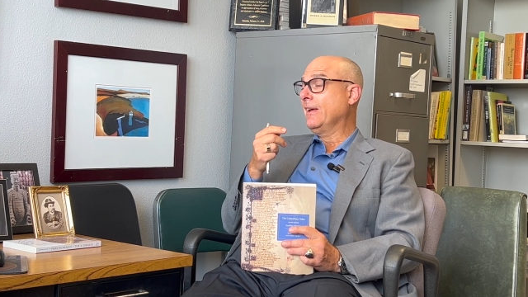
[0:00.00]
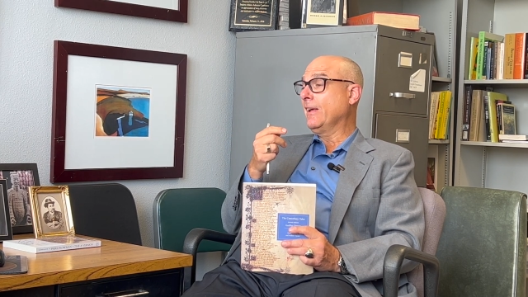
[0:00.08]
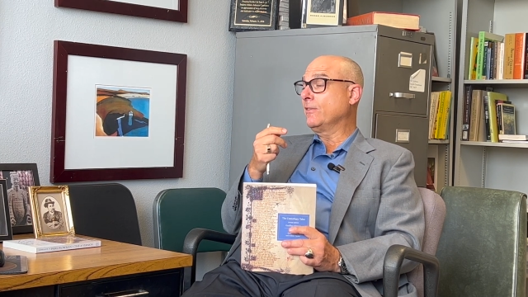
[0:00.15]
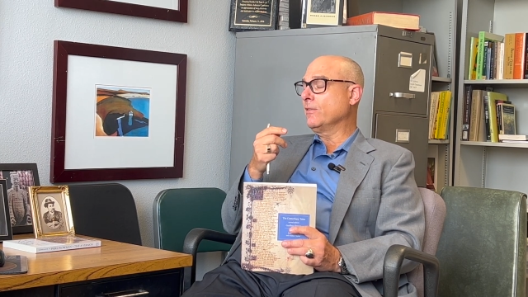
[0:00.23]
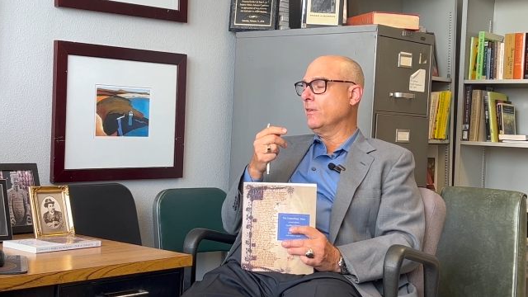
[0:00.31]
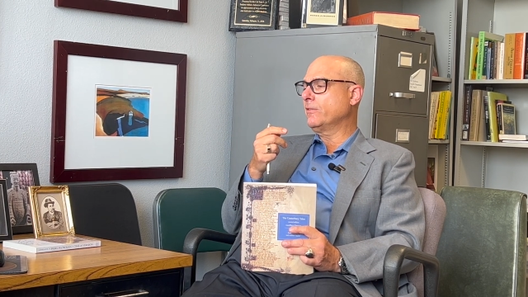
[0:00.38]

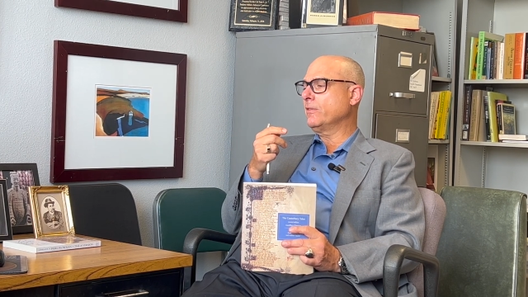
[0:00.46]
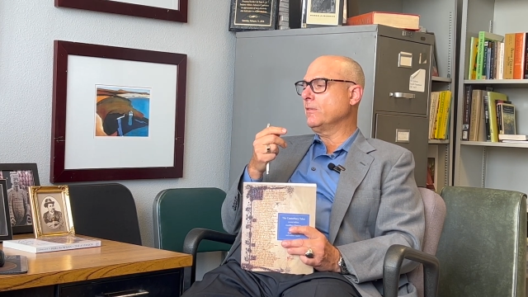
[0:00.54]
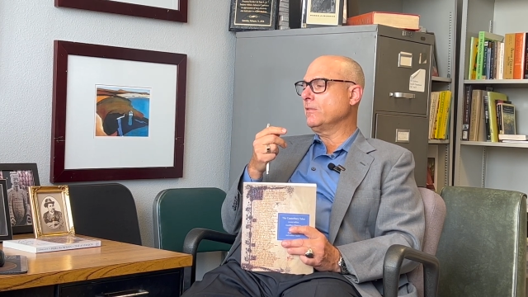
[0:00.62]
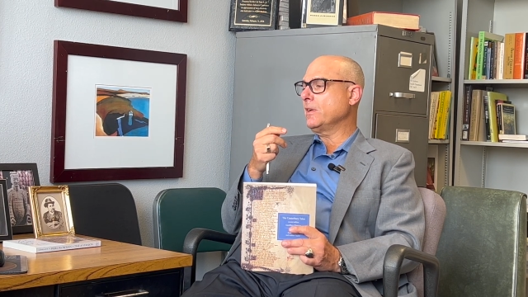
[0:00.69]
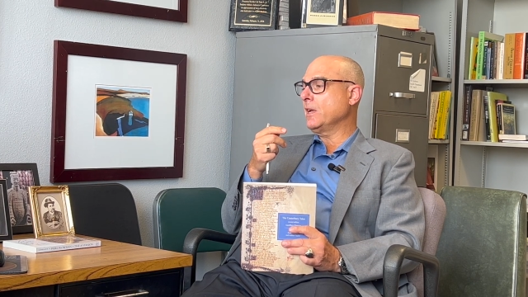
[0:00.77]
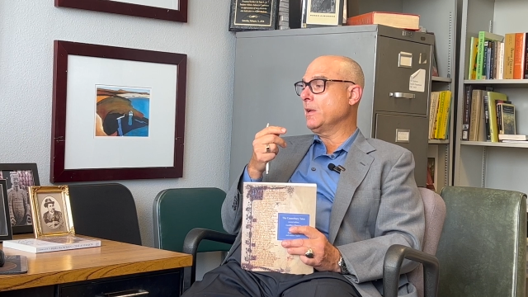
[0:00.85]
It's also
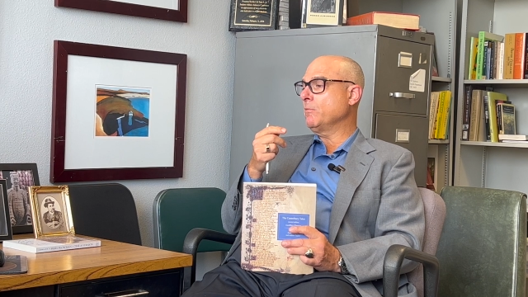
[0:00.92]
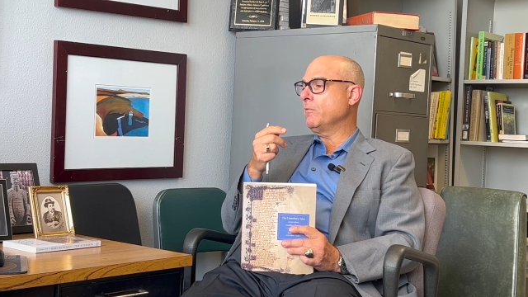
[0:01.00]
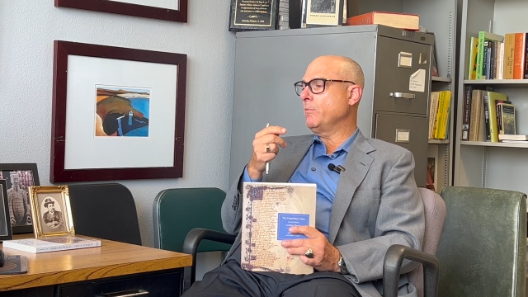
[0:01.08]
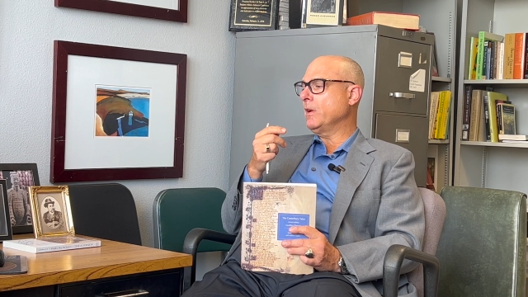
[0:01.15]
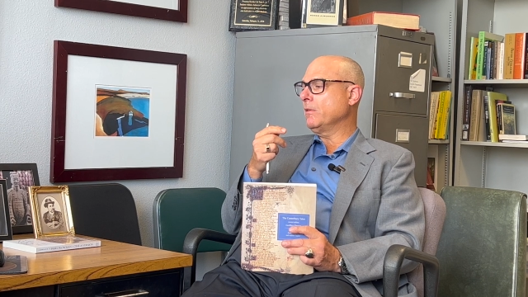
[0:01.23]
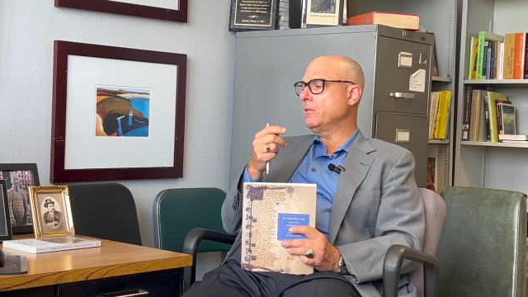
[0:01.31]
a time
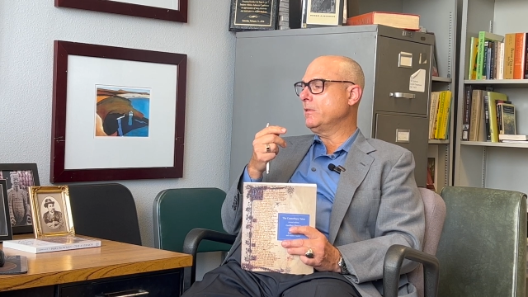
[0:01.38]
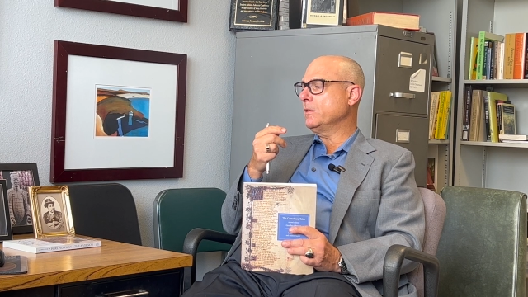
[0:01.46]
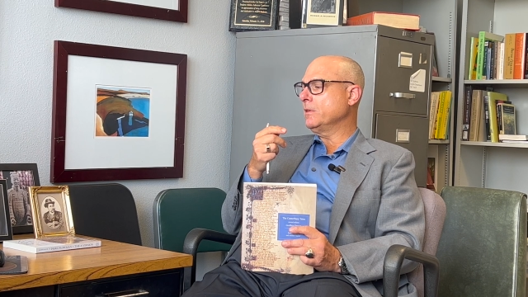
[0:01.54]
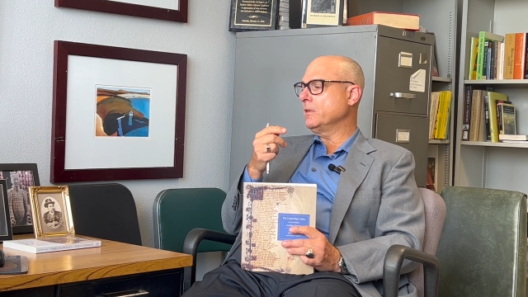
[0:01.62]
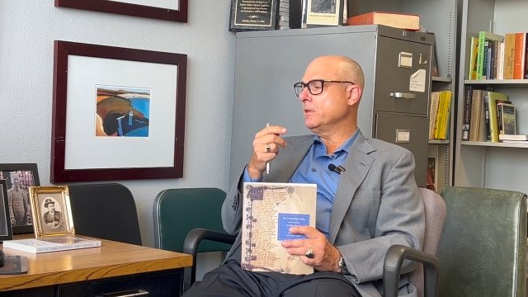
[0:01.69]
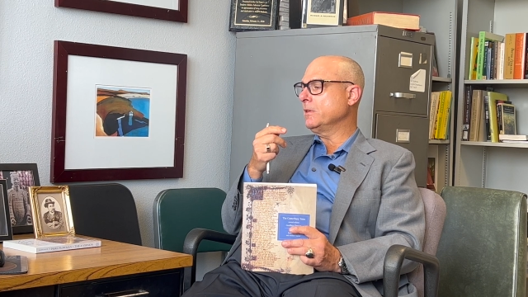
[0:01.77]
about
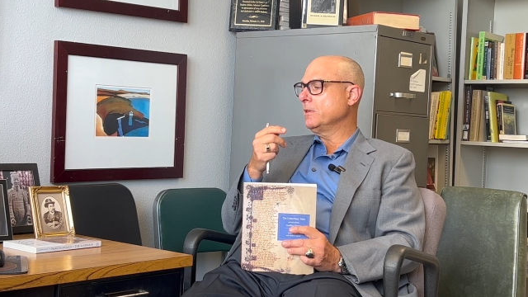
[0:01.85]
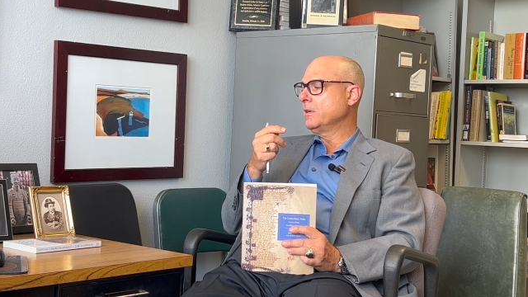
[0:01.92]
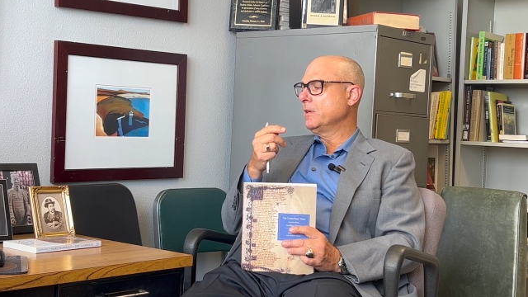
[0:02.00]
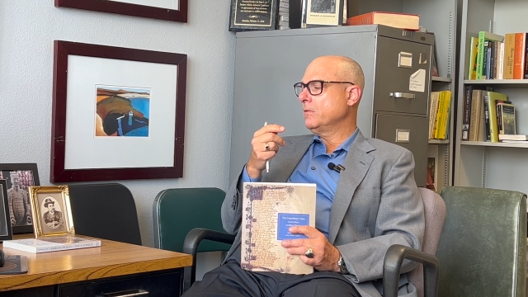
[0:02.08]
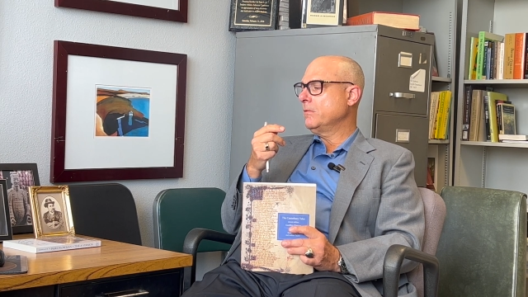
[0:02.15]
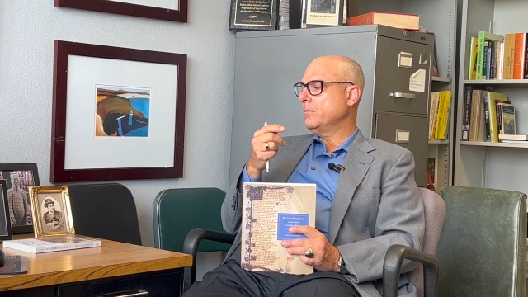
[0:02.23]

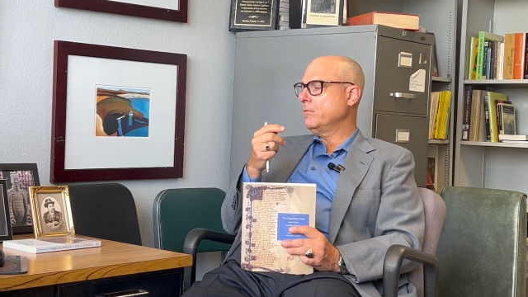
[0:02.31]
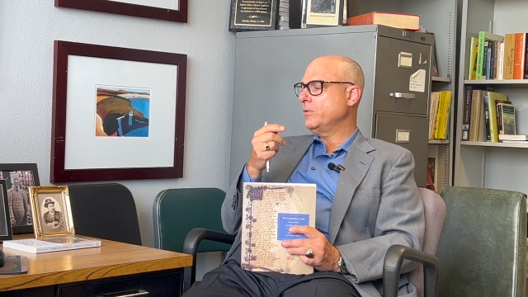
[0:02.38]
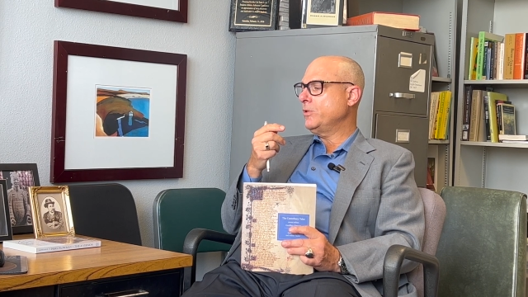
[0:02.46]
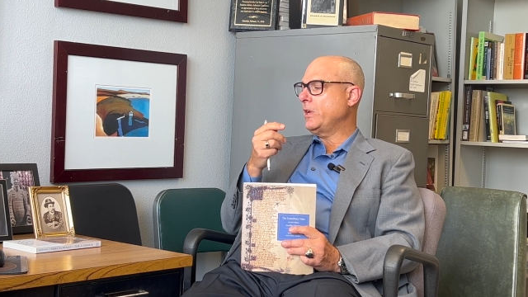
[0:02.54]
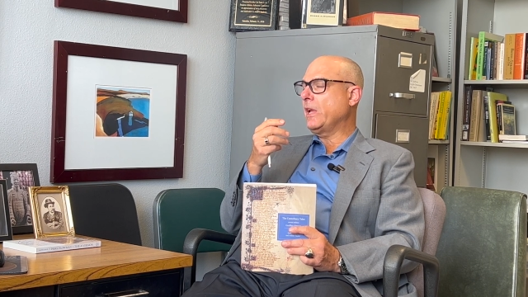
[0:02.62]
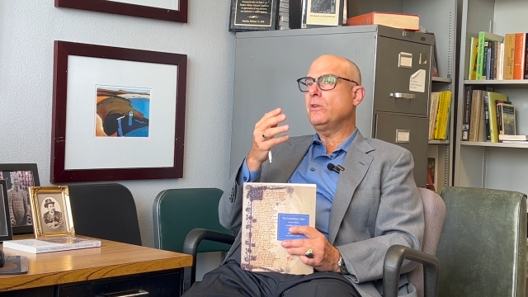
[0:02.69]

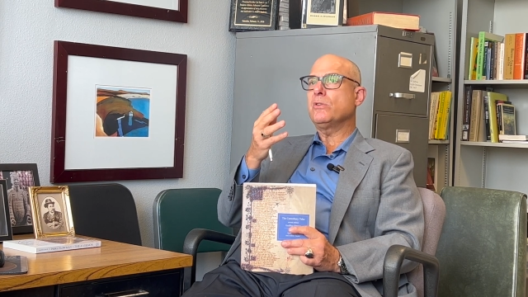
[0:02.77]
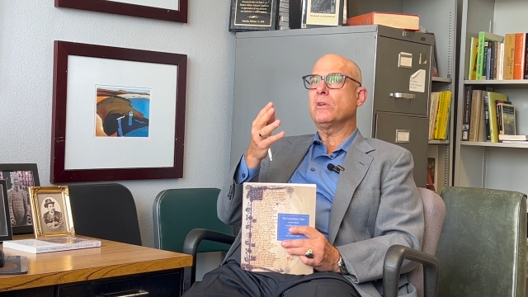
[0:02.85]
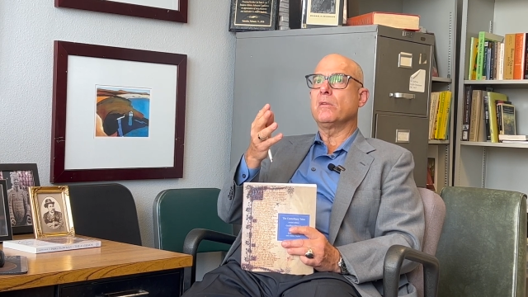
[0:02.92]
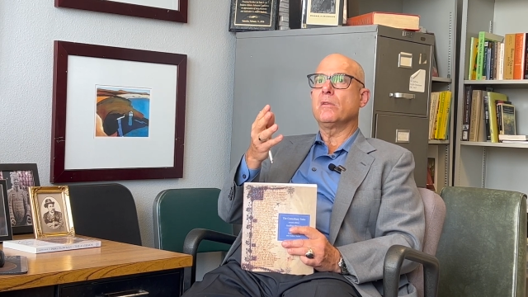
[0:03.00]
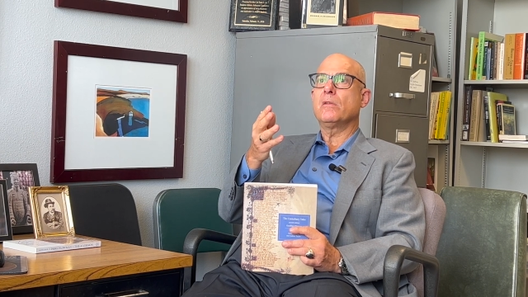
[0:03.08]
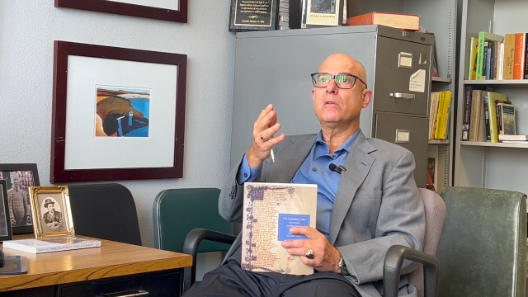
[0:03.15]

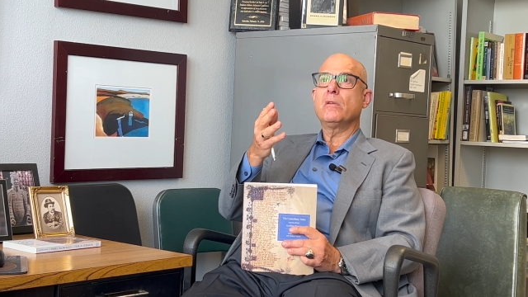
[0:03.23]
changing